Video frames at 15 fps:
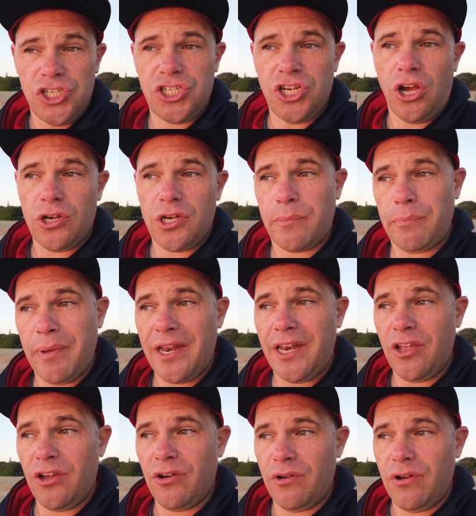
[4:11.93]
shot
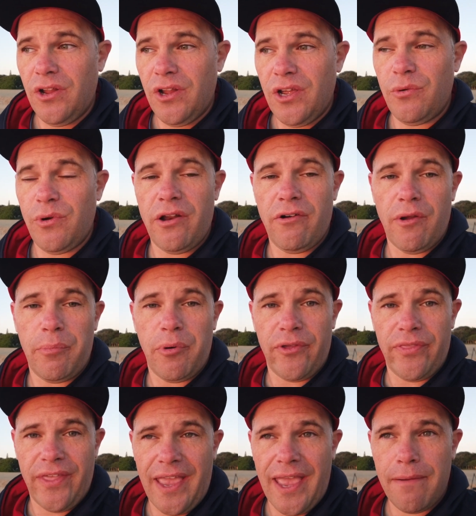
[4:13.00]
depending on where I
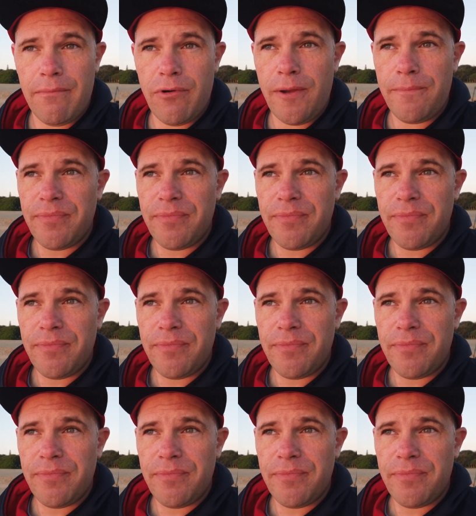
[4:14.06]
point the camera.